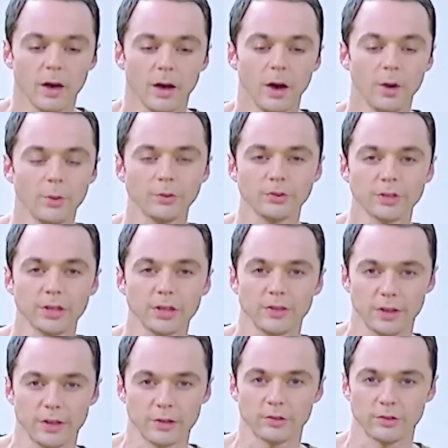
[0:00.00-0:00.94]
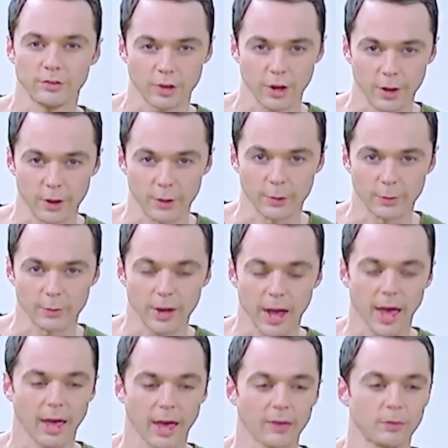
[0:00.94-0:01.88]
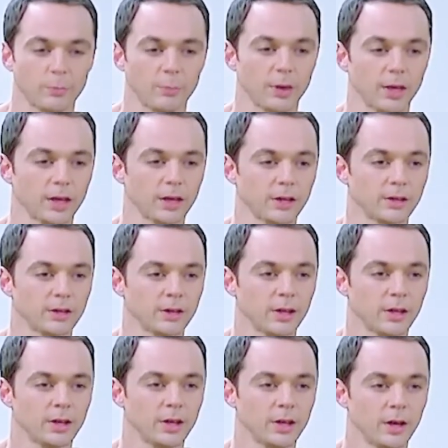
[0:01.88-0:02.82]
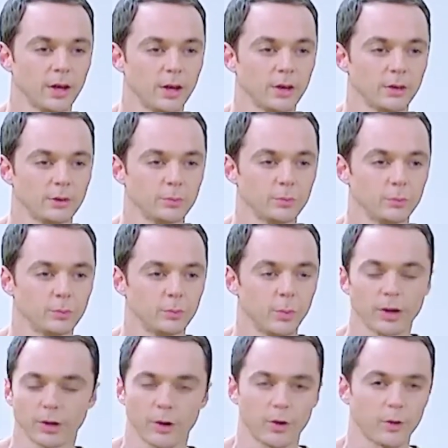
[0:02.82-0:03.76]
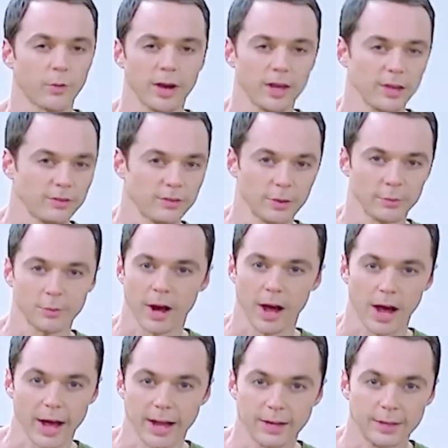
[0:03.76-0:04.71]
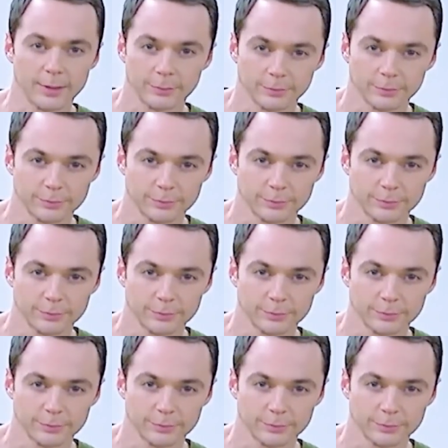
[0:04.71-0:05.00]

hosting this show has been one crazy ride.